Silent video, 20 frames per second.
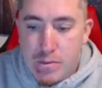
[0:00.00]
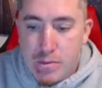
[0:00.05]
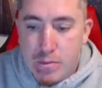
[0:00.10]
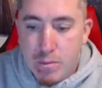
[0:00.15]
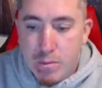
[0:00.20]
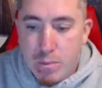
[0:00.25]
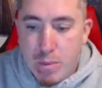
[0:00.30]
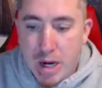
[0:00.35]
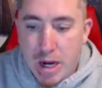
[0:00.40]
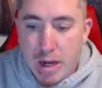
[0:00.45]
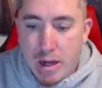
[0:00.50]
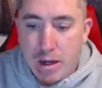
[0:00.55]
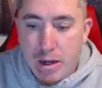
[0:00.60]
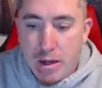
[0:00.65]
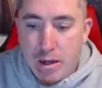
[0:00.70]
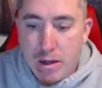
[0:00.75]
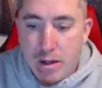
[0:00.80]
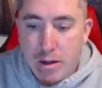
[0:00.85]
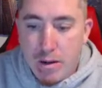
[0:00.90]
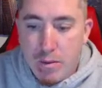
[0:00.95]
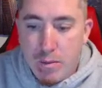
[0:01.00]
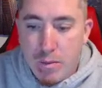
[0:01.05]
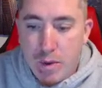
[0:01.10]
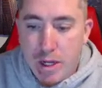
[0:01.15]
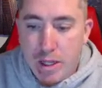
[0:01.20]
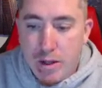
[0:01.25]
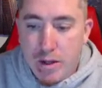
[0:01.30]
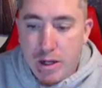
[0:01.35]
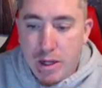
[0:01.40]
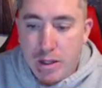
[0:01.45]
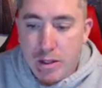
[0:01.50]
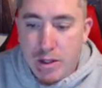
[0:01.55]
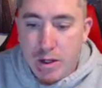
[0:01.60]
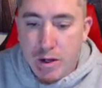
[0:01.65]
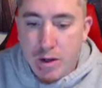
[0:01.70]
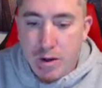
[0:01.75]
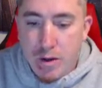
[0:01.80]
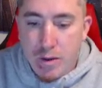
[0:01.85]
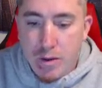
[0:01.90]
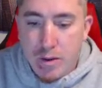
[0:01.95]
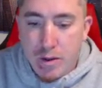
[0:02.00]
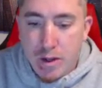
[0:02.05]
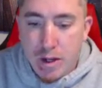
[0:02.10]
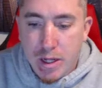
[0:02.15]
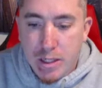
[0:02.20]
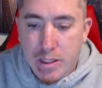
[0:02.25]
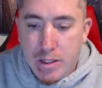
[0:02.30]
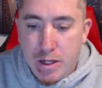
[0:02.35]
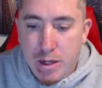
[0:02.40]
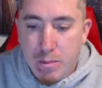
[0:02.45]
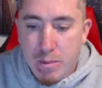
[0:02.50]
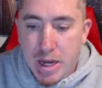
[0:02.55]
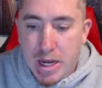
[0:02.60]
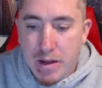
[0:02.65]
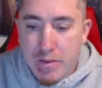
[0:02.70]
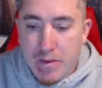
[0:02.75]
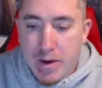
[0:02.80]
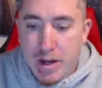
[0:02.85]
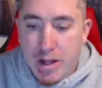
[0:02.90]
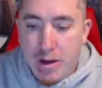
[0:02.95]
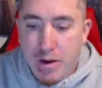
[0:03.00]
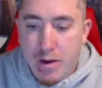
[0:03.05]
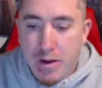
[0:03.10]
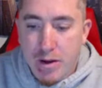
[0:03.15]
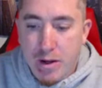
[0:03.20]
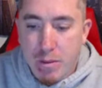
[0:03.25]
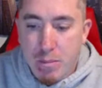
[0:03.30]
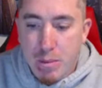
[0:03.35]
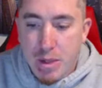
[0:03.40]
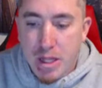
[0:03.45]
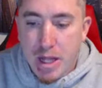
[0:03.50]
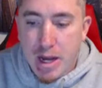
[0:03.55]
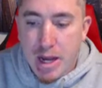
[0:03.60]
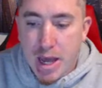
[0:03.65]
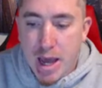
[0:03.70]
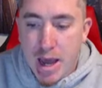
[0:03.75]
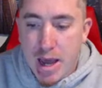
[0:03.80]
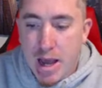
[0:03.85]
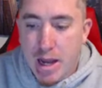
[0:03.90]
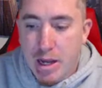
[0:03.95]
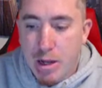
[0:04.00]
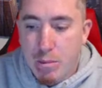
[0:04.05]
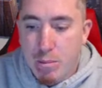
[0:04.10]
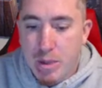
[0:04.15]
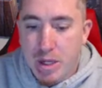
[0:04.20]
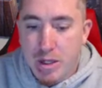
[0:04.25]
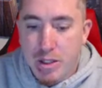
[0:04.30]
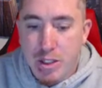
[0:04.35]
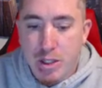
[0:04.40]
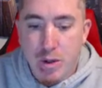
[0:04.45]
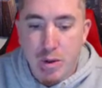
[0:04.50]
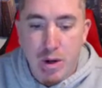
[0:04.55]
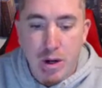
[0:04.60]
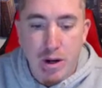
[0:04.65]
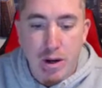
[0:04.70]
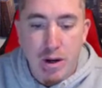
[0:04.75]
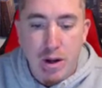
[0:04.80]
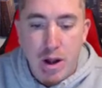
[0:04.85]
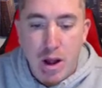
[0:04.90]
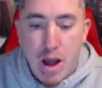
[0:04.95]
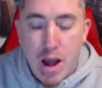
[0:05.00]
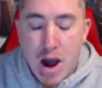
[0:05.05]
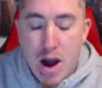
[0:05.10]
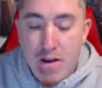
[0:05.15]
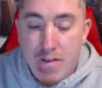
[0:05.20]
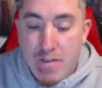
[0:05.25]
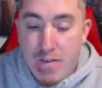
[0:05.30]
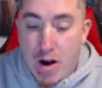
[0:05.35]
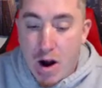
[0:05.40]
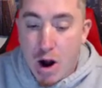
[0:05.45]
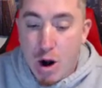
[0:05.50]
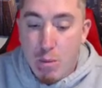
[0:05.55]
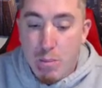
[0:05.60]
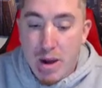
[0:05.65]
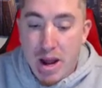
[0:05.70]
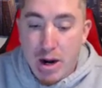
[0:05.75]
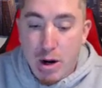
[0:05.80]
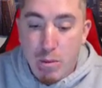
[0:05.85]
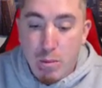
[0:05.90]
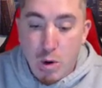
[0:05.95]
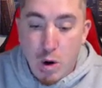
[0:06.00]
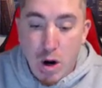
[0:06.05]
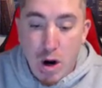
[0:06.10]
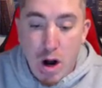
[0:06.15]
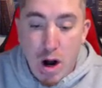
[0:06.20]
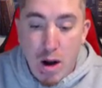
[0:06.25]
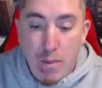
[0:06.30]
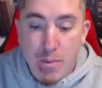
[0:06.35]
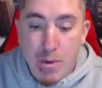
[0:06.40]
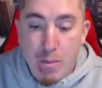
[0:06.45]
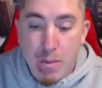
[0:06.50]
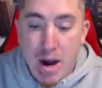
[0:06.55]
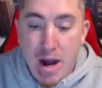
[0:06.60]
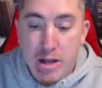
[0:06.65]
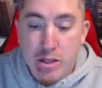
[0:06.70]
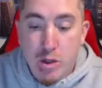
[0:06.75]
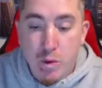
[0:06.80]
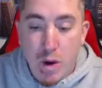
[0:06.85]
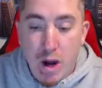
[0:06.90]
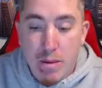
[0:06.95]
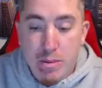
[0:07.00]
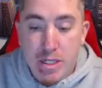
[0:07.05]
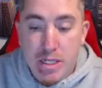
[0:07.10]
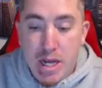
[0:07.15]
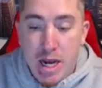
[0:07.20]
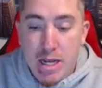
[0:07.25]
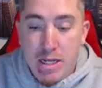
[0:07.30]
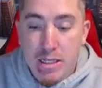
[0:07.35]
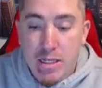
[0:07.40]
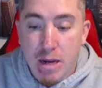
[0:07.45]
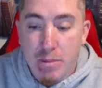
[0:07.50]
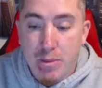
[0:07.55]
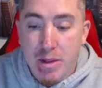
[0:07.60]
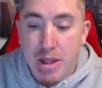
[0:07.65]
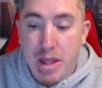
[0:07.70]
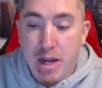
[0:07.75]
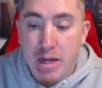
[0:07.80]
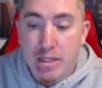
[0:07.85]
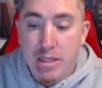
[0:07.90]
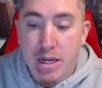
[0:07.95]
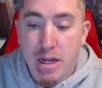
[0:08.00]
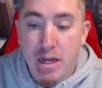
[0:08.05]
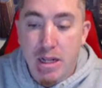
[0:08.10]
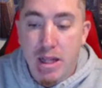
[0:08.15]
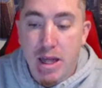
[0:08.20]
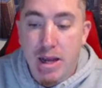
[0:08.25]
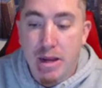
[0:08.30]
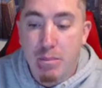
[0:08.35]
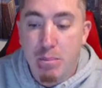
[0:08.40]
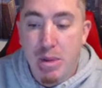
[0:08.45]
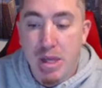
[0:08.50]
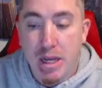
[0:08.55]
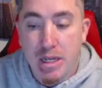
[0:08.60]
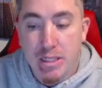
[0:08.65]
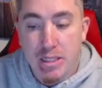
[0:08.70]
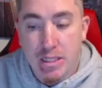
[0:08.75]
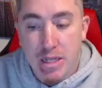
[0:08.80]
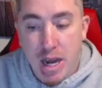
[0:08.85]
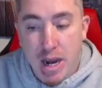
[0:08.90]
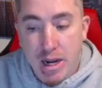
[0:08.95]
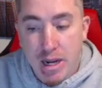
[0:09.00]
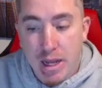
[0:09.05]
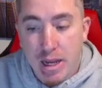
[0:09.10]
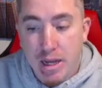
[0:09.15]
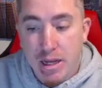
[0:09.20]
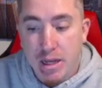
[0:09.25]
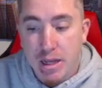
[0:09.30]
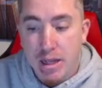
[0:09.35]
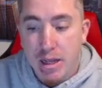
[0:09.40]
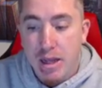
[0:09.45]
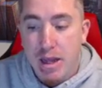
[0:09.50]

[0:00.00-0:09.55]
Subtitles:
But what you could do is you could make a video. You can be like, hey, I could build you a far better, more optimized website, something that is gonna like be exciting